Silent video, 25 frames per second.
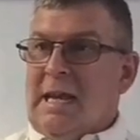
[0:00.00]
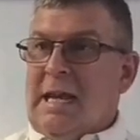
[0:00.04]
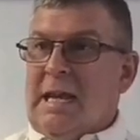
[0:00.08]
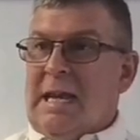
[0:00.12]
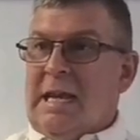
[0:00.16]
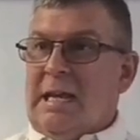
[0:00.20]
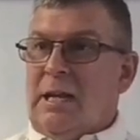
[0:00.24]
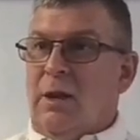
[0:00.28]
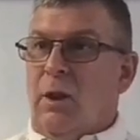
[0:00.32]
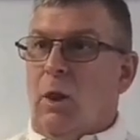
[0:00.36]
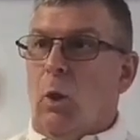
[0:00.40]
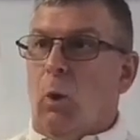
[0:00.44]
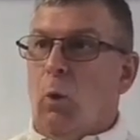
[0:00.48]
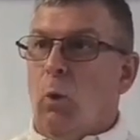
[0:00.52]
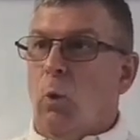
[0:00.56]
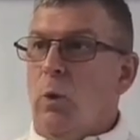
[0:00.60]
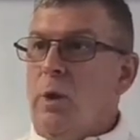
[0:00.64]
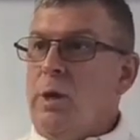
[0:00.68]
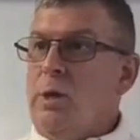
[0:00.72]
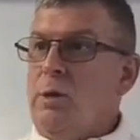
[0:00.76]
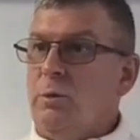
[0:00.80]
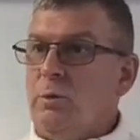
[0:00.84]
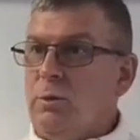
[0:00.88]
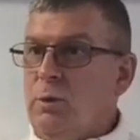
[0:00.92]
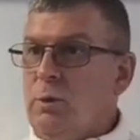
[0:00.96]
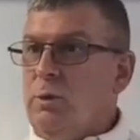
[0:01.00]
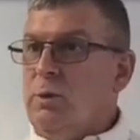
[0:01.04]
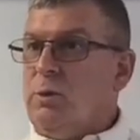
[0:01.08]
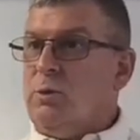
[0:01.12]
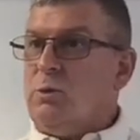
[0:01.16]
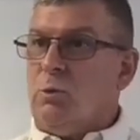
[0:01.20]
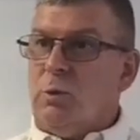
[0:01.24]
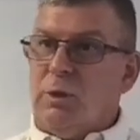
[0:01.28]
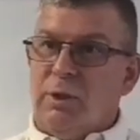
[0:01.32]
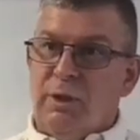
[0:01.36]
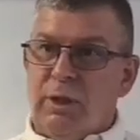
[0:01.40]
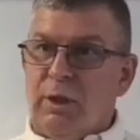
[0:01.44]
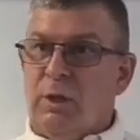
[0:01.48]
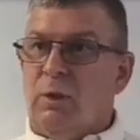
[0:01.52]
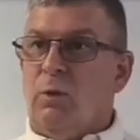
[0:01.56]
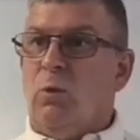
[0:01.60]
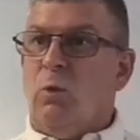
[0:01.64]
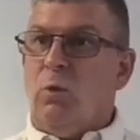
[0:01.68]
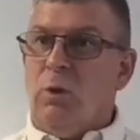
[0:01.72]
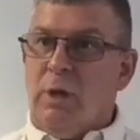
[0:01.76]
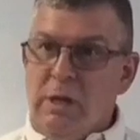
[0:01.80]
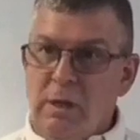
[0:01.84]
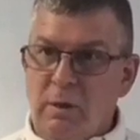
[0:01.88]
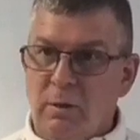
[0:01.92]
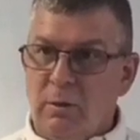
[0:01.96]
in the wheels within
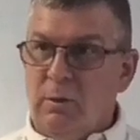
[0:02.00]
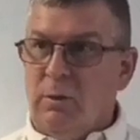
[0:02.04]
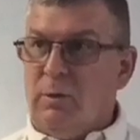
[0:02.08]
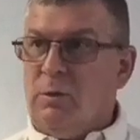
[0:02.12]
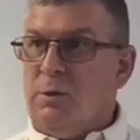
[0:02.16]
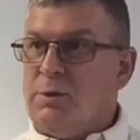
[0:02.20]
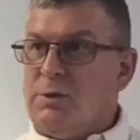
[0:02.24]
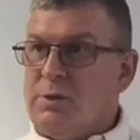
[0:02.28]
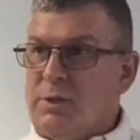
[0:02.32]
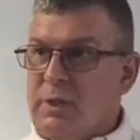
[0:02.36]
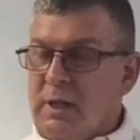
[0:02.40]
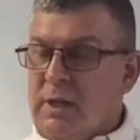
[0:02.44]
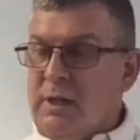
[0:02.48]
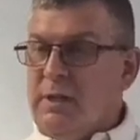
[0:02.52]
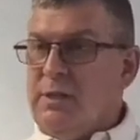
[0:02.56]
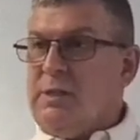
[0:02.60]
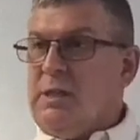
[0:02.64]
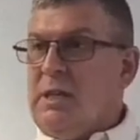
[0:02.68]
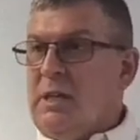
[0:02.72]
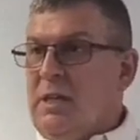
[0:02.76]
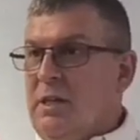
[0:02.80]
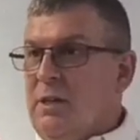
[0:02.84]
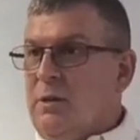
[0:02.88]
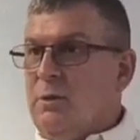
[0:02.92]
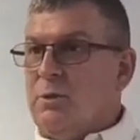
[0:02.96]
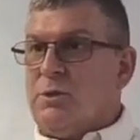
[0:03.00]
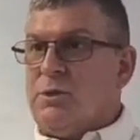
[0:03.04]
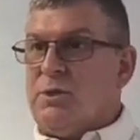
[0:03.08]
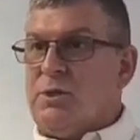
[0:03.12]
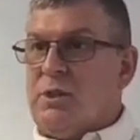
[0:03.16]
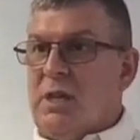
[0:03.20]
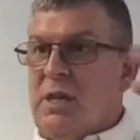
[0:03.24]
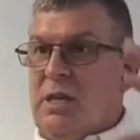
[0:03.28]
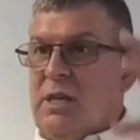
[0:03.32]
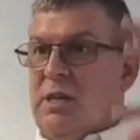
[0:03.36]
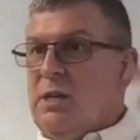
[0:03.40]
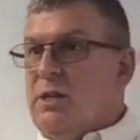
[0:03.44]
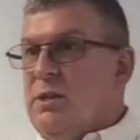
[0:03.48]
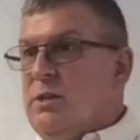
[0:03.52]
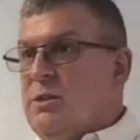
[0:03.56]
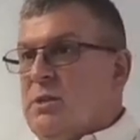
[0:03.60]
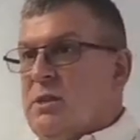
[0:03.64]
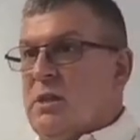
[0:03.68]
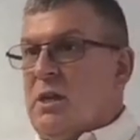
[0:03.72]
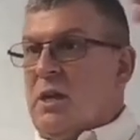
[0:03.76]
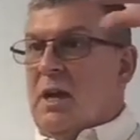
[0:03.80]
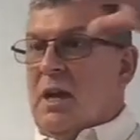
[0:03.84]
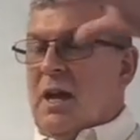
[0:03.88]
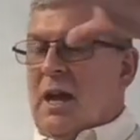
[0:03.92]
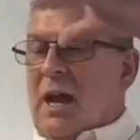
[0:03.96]
wheels that Ezekiel
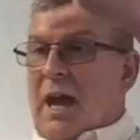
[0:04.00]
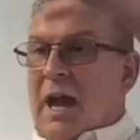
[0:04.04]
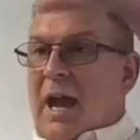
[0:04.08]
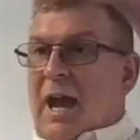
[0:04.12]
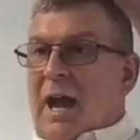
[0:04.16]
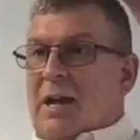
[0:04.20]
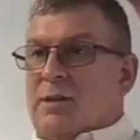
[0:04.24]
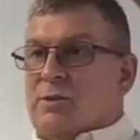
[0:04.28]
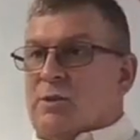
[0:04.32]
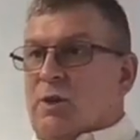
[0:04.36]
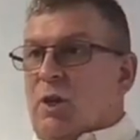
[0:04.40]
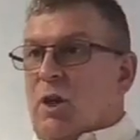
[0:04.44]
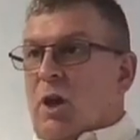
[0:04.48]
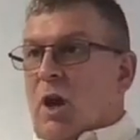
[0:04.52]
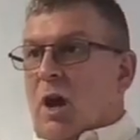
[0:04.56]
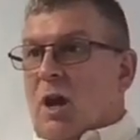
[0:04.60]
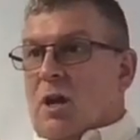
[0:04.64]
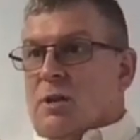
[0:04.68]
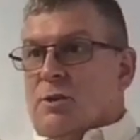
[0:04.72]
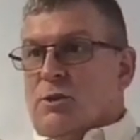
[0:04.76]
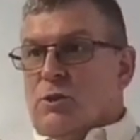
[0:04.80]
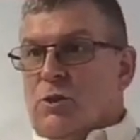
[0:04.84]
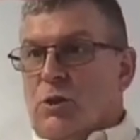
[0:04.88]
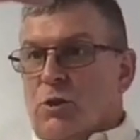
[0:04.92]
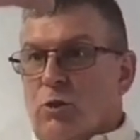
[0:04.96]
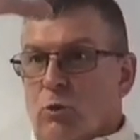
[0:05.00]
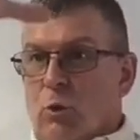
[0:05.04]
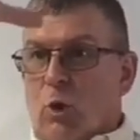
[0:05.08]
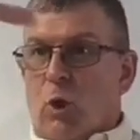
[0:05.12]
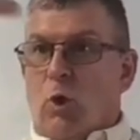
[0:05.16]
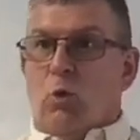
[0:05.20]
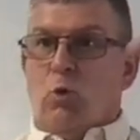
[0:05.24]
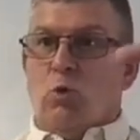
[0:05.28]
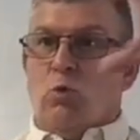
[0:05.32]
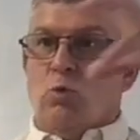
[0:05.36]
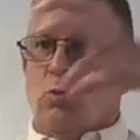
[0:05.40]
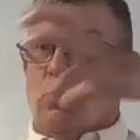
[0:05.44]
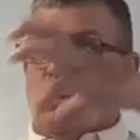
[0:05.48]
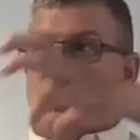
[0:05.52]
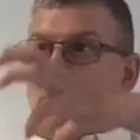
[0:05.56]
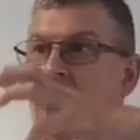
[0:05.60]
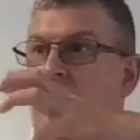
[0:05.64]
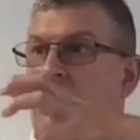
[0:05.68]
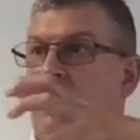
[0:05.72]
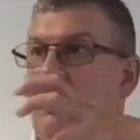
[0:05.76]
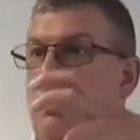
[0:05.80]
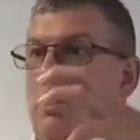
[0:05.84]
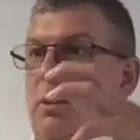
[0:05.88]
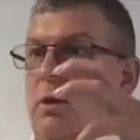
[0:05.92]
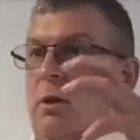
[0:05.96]
sees as God's
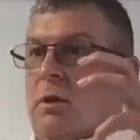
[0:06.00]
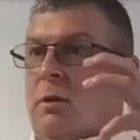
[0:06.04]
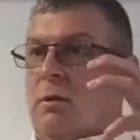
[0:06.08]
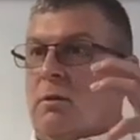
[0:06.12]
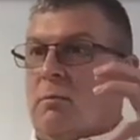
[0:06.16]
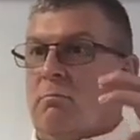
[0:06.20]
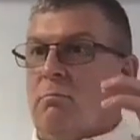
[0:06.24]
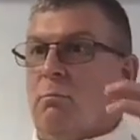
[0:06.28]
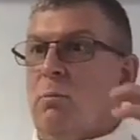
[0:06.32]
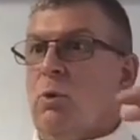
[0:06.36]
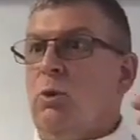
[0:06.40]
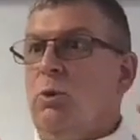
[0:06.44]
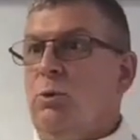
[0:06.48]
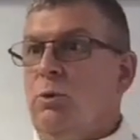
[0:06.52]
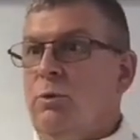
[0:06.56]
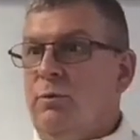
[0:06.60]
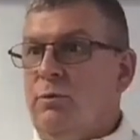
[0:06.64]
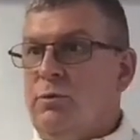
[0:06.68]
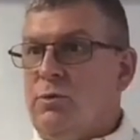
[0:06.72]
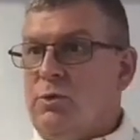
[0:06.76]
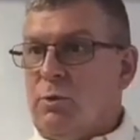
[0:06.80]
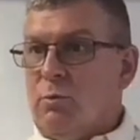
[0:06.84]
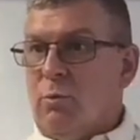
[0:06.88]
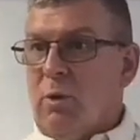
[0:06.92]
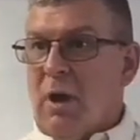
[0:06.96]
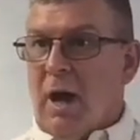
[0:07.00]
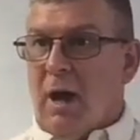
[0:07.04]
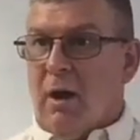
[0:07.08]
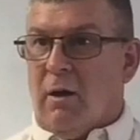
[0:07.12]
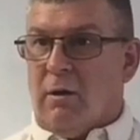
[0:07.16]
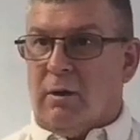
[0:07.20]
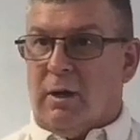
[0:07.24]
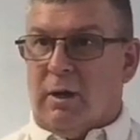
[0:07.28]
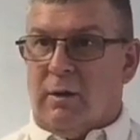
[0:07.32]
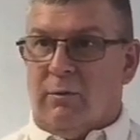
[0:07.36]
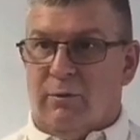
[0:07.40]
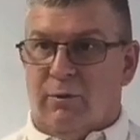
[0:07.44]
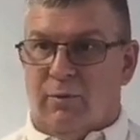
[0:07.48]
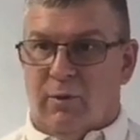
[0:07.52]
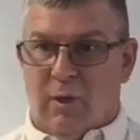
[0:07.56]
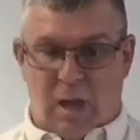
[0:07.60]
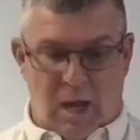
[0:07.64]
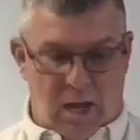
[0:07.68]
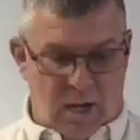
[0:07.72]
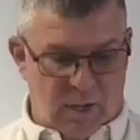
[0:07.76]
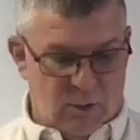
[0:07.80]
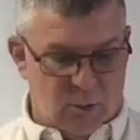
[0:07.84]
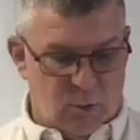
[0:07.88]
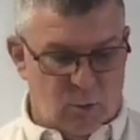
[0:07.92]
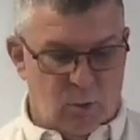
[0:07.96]
throne moves about and
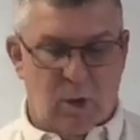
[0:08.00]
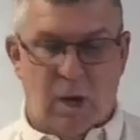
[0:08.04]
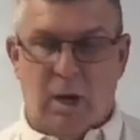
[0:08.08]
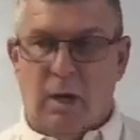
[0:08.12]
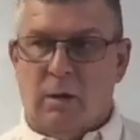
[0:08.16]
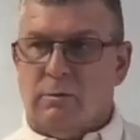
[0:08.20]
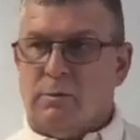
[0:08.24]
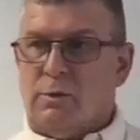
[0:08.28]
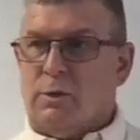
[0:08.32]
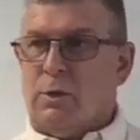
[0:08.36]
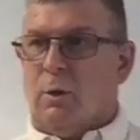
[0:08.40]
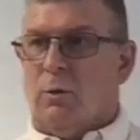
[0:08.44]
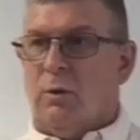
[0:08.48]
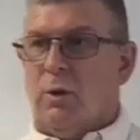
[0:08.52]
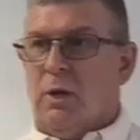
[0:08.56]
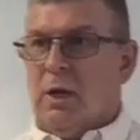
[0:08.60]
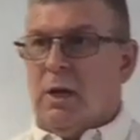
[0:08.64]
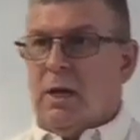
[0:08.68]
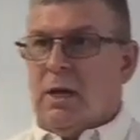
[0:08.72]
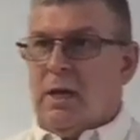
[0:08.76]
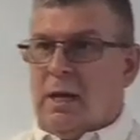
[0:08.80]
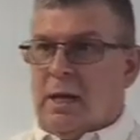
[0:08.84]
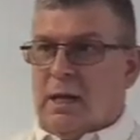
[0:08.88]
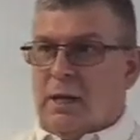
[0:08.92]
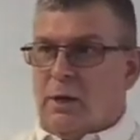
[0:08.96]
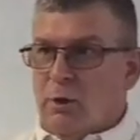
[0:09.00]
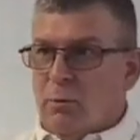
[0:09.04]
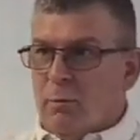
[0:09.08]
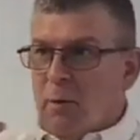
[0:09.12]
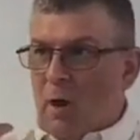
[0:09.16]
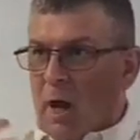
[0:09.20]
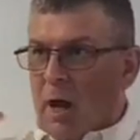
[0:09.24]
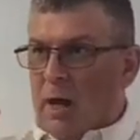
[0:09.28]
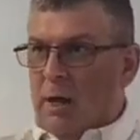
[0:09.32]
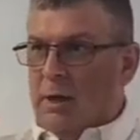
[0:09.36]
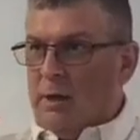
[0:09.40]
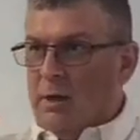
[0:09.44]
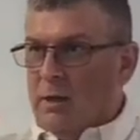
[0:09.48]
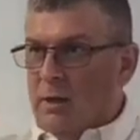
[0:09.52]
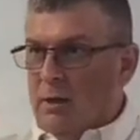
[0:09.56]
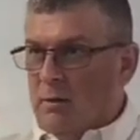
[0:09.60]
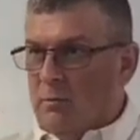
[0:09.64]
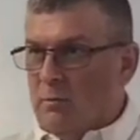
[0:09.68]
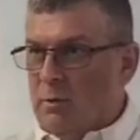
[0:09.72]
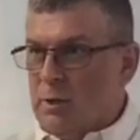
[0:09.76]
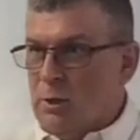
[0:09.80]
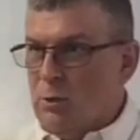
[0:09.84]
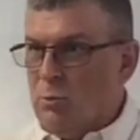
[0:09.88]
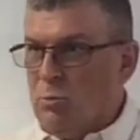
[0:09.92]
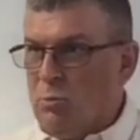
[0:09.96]
flies around. So in your mind,
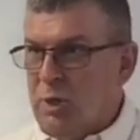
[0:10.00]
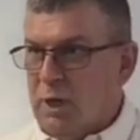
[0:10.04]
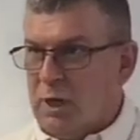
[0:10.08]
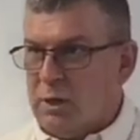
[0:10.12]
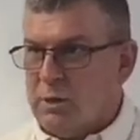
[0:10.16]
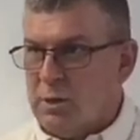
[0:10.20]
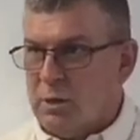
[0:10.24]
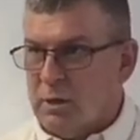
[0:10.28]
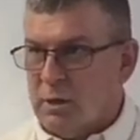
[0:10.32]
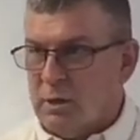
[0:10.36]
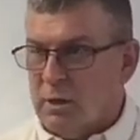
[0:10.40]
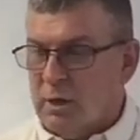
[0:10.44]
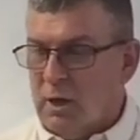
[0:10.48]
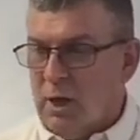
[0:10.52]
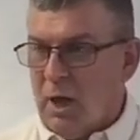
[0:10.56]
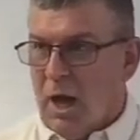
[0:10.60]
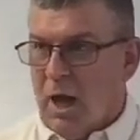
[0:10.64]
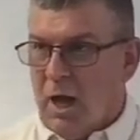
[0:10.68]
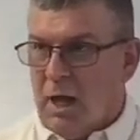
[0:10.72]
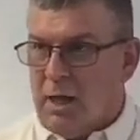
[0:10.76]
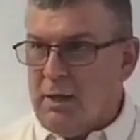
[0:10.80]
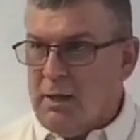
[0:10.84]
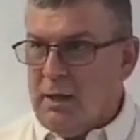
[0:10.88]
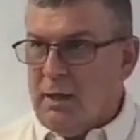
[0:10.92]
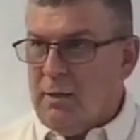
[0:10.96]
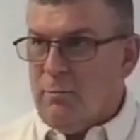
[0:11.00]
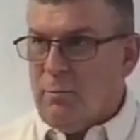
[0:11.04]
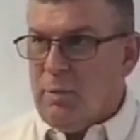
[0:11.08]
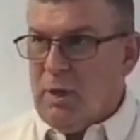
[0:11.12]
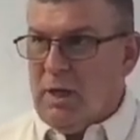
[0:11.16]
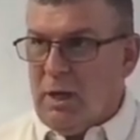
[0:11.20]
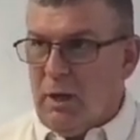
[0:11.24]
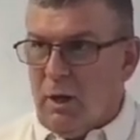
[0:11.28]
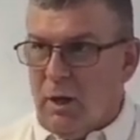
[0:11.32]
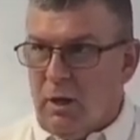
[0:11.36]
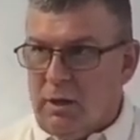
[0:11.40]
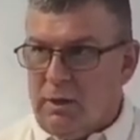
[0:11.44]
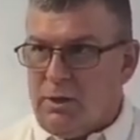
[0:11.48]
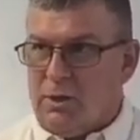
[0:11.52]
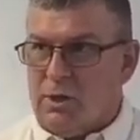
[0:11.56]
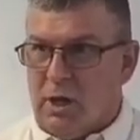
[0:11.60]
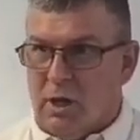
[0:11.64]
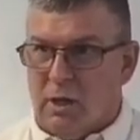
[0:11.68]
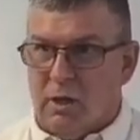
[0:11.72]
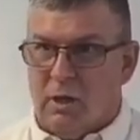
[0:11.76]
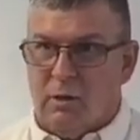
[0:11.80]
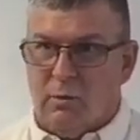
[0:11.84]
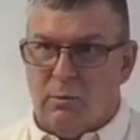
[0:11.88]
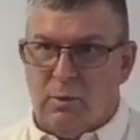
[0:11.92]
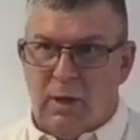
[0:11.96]
when you picture God being on a
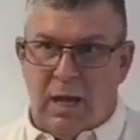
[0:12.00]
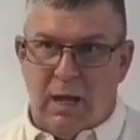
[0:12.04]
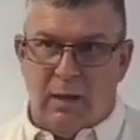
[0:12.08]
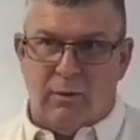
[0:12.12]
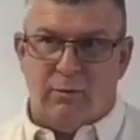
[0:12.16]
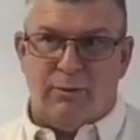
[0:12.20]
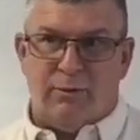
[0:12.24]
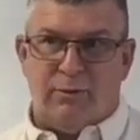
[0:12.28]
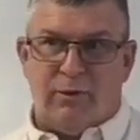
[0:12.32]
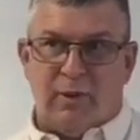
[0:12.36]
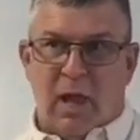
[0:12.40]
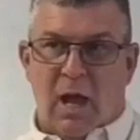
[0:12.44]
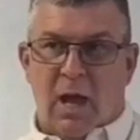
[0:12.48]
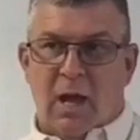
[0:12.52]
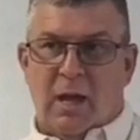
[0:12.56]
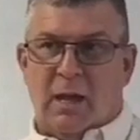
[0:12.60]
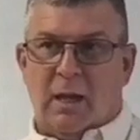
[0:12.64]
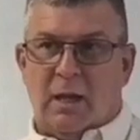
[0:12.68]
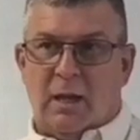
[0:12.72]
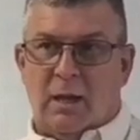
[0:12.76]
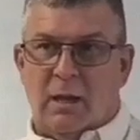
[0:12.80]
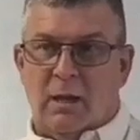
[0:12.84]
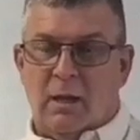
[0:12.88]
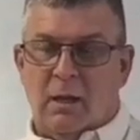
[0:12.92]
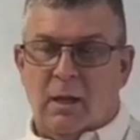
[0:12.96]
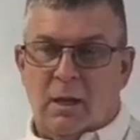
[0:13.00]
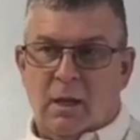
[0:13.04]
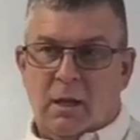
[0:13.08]
cherub and flying,